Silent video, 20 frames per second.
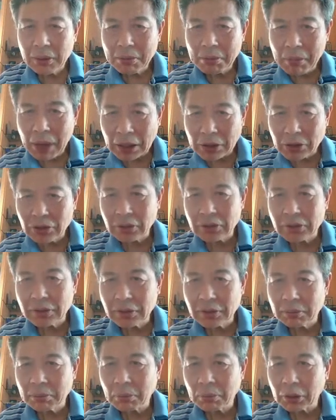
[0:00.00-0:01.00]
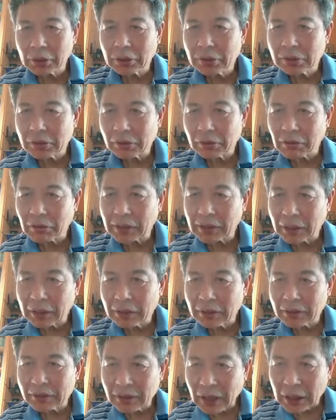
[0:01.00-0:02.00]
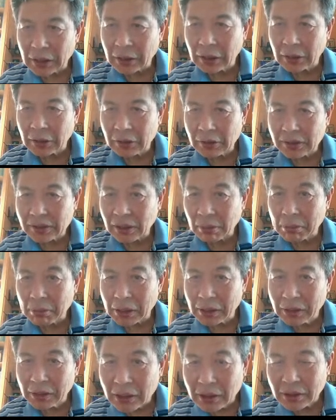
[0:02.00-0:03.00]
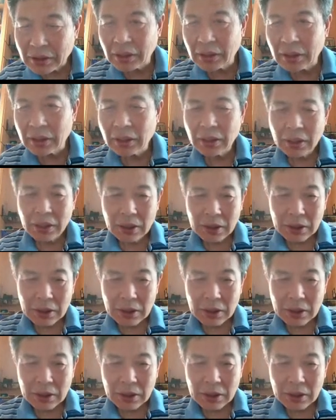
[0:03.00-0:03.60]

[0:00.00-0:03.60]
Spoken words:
mentions the importance of right understanding or sammaditthi.